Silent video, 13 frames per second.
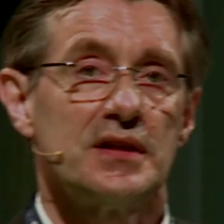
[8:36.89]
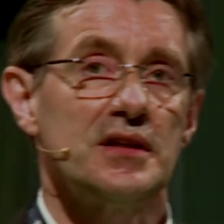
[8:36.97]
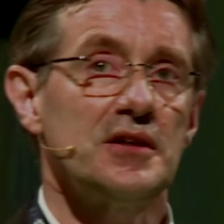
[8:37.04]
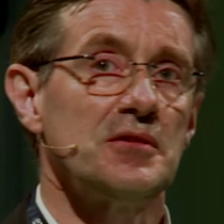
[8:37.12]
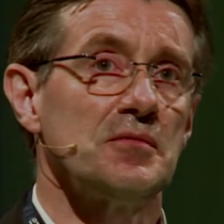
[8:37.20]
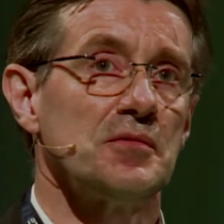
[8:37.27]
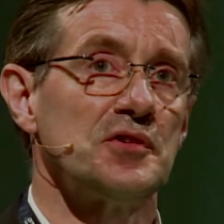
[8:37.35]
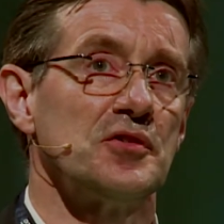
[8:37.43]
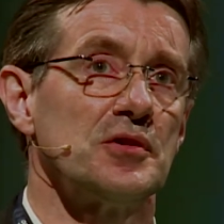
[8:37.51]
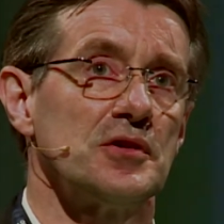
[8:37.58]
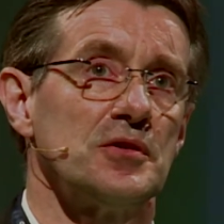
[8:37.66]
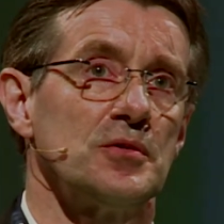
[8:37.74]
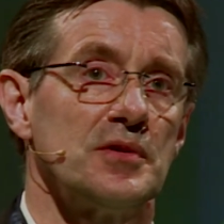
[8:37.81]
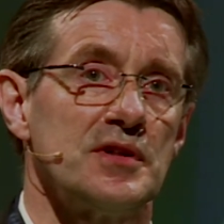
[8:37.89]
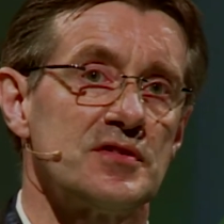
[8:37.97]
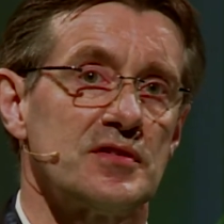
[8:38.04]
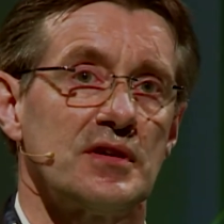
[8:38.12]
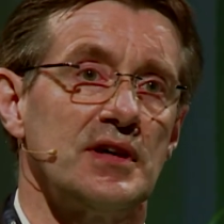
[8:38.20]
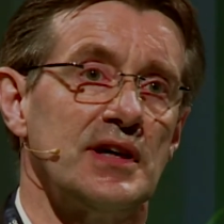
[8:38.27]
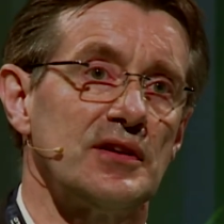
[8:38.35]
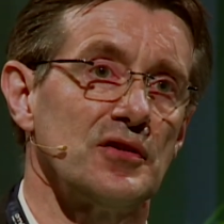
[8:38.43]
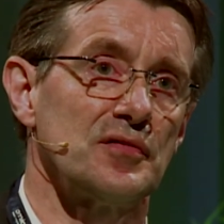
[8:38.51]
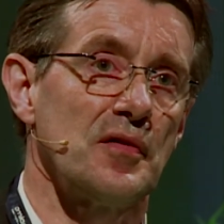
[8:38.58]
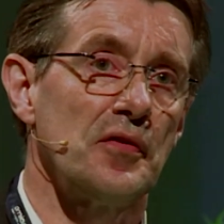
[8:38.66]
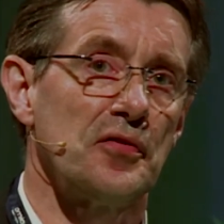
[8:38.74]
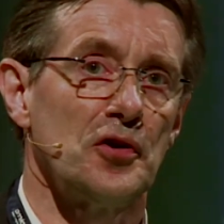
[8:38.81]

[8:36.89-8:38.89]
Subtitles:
What you could do is kind of